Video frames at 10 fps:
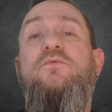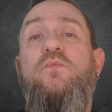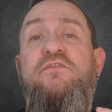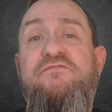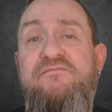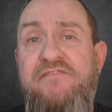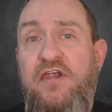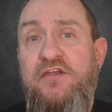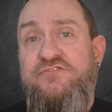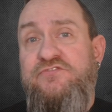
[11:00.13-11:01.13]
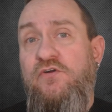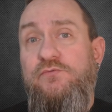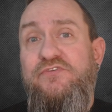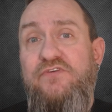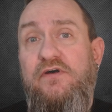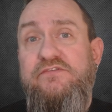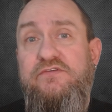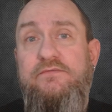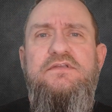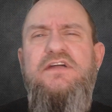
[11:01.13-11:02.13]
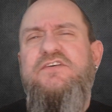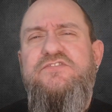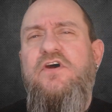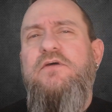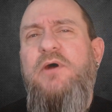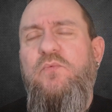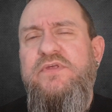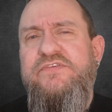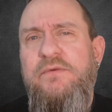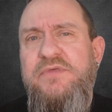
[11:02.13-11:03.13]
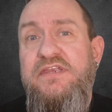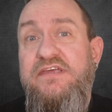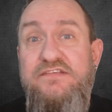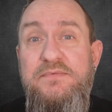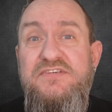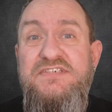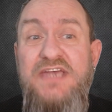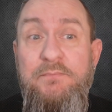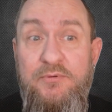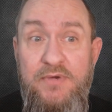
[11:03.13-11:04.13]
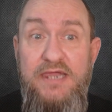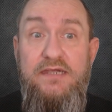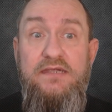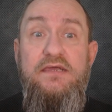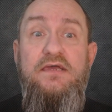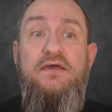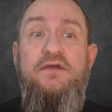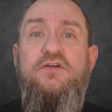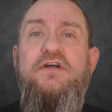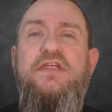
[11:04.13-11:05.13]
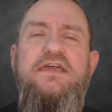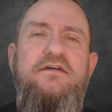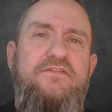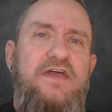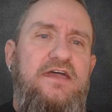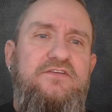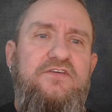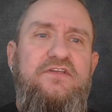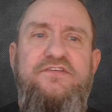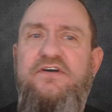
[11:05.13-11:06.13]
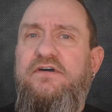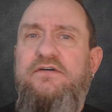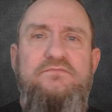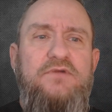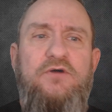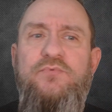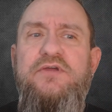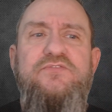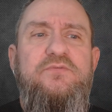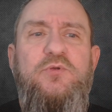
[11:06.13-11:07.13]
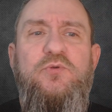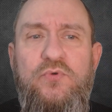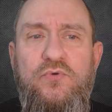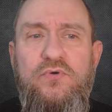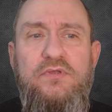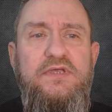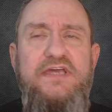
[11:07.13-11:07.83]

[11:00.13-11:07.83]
with very strong results. Now let's talk about when something needs to be separated. You're going to give the agent a reusable rule.